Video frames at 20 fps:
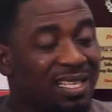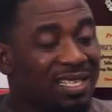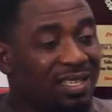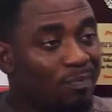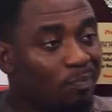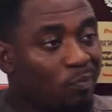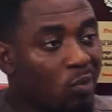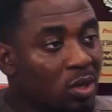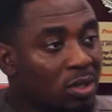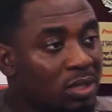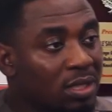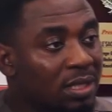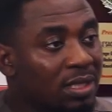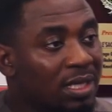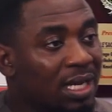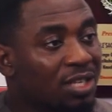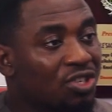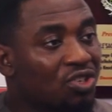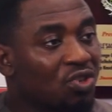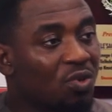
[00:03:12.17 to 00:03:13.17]
It's important
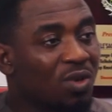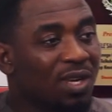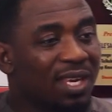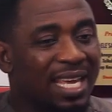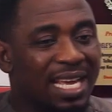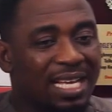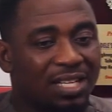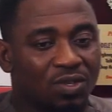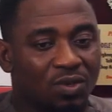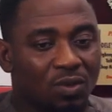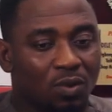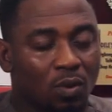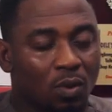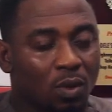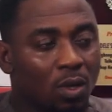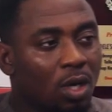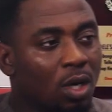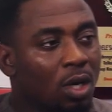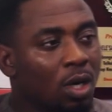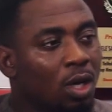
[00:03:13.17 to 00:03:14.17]
that you get to
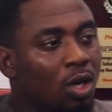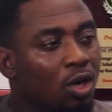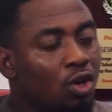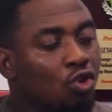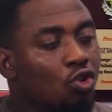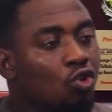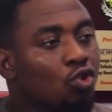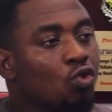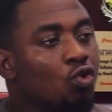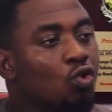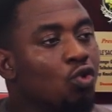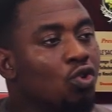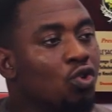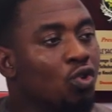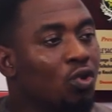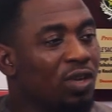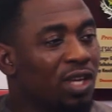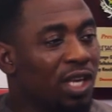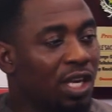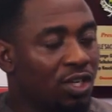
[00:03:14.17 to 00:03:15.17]
know
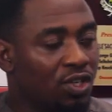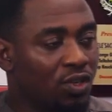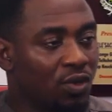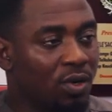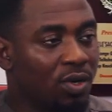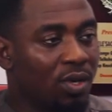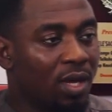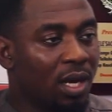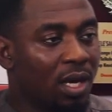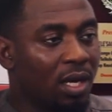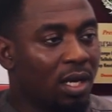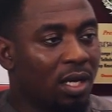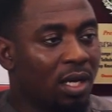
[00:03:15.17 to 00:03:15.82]
your each other.